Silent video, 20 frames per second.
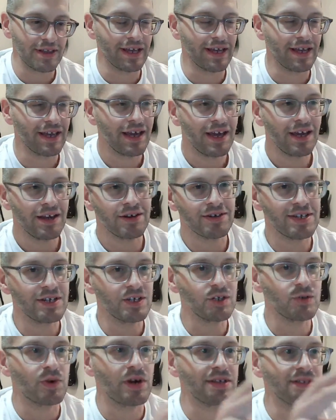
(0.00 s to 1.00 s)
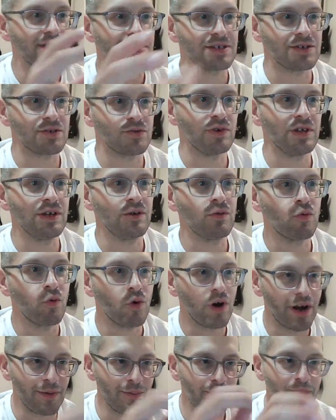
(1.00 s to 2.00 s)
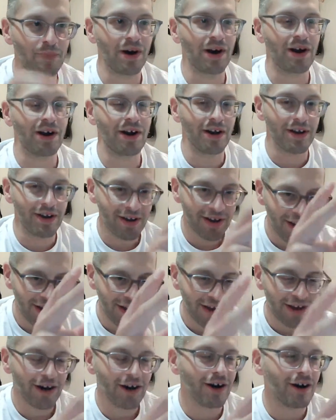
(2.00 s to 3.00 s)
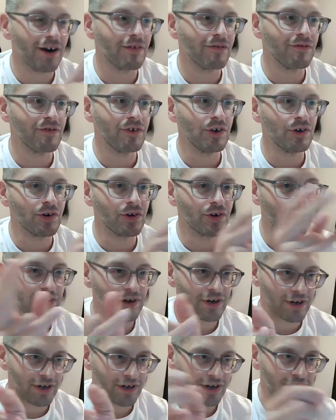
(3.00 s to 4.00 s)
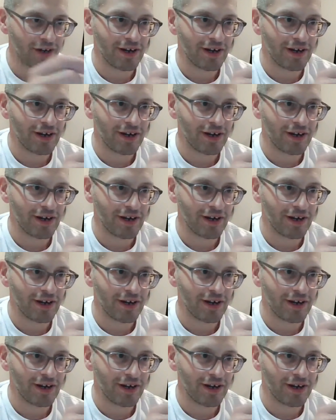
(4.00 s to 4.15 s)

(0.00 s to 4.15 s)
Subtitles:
Like, your sales process is really one part of your